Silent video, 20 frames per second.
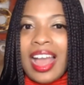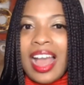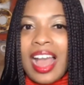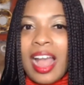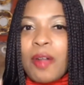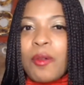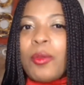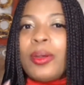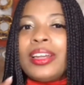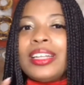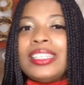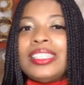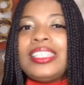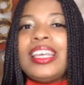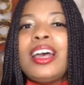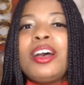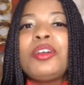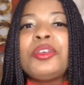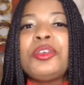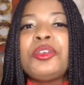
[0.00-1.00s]
I want to
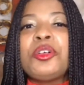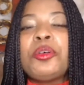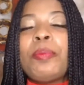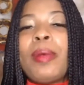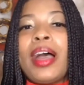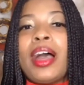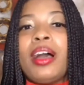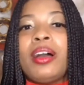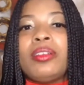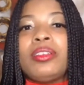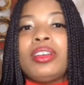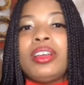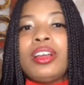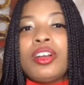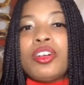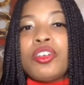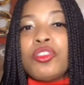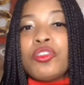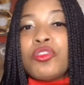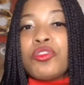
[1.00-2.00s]
tell you about
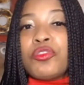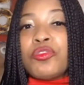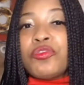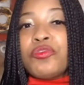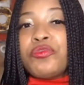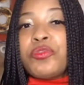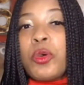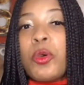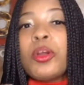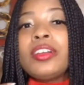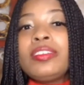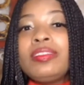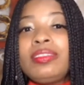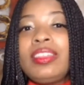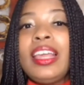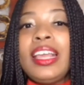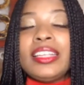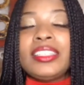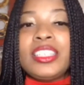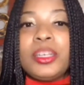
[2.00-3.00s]
four
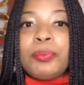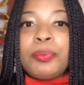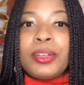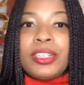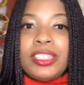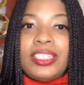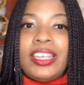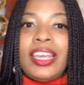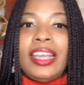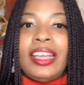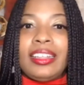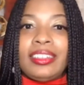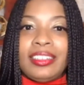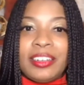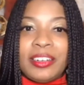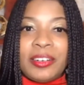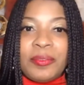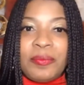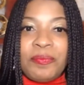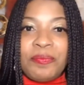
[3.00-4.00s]
things in
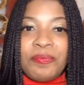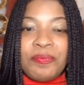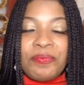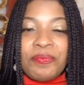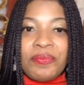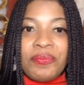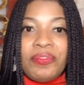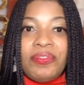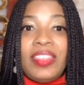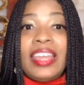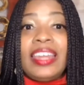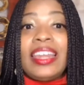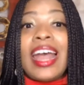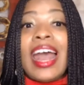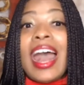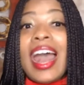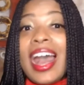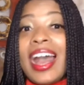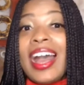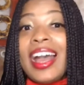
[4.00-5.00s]
particular that
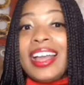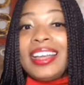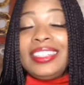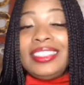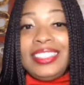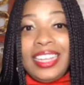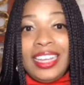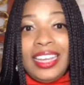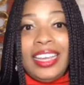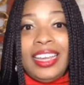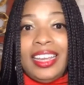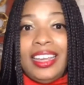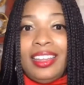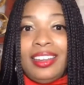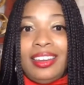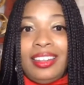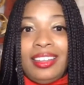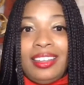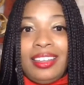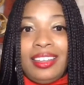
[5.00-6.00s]
I did.
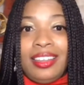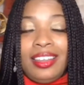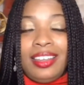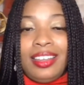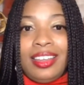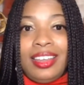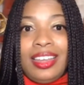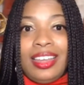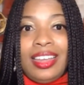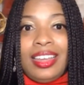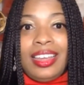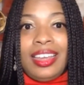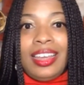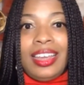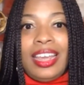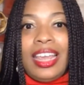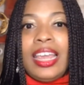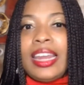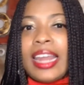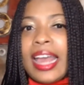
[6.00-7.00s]

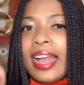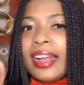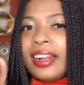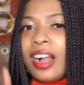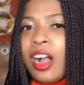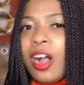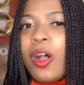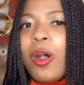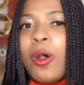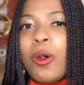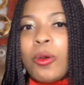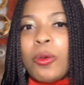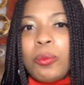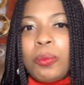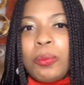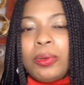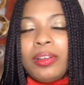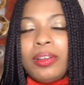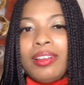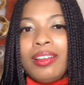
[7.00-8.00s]
And I
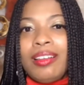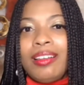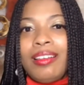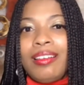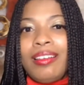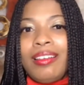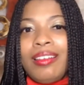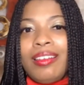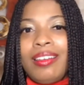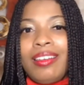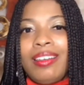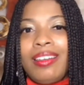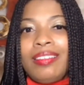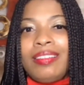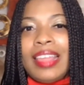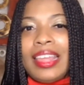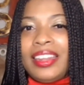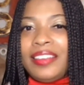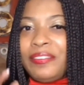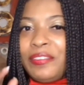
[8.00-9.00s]
hope
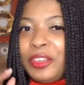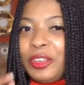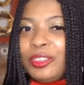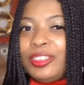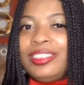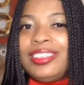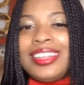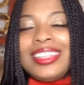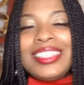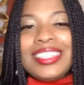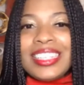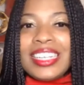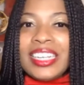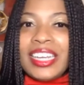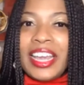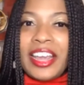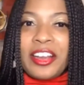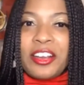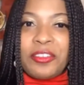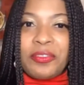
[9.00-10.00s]
that if you listen
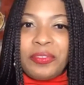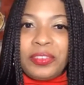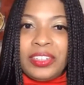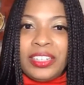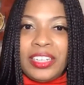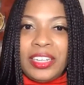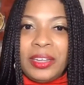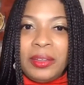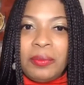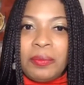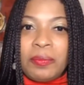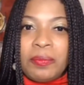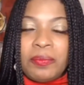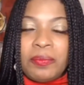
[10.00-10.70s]
carefully,